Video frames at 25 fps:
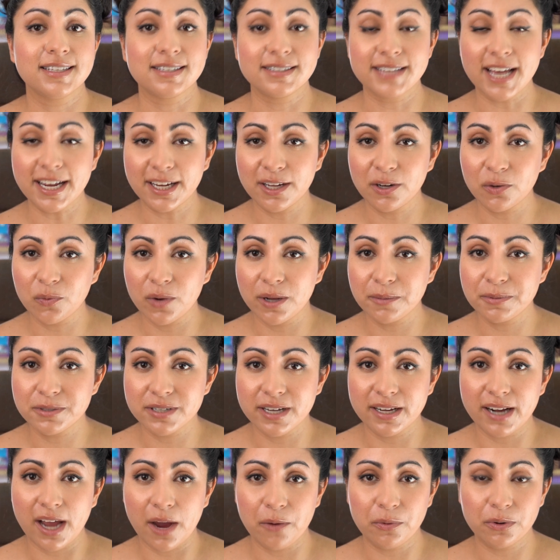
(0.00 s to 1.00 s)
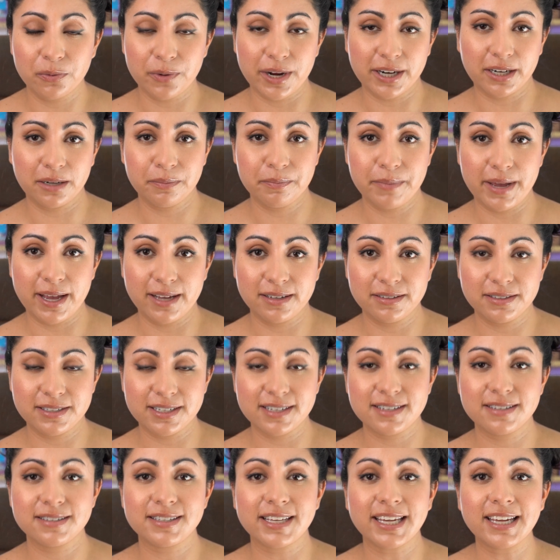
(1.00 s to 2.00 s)
The second website I would recommend
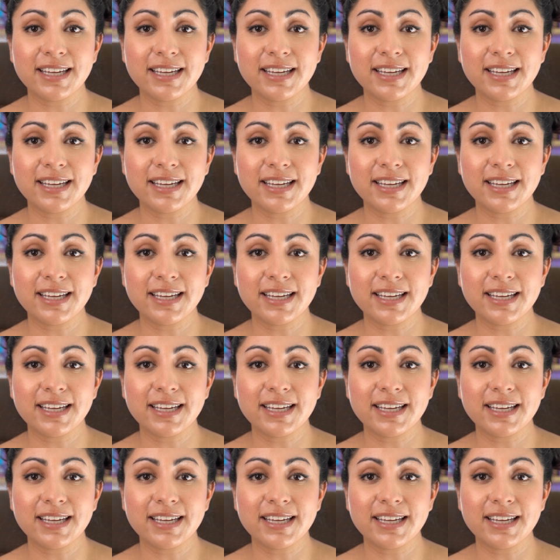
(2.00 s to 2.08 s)
is